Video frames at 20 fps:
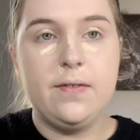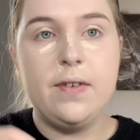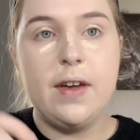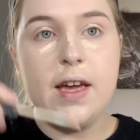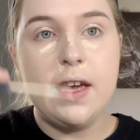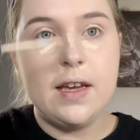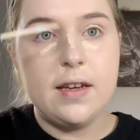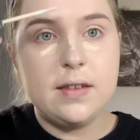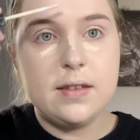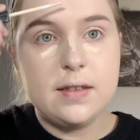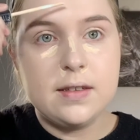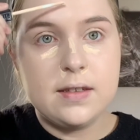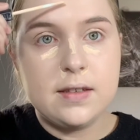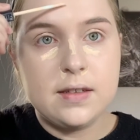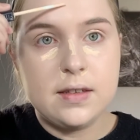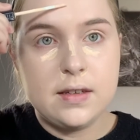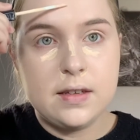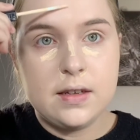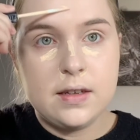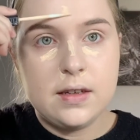face
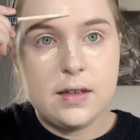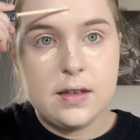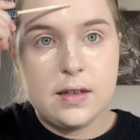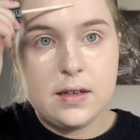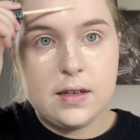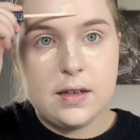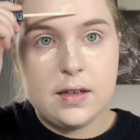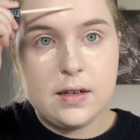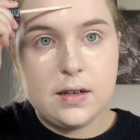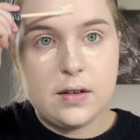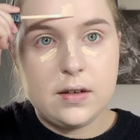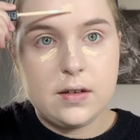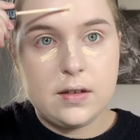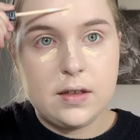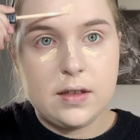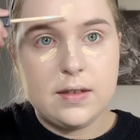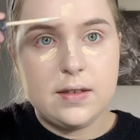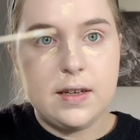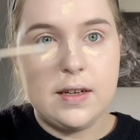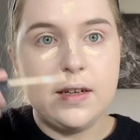and all
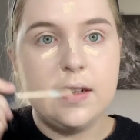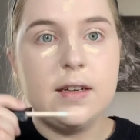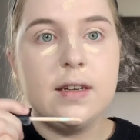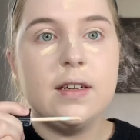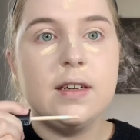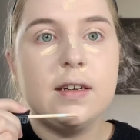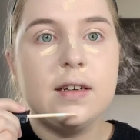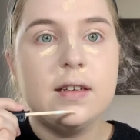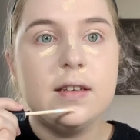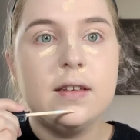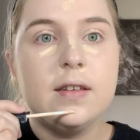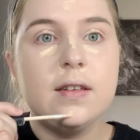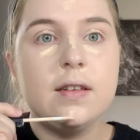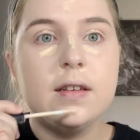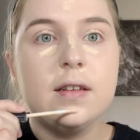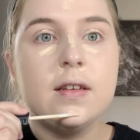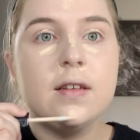these areas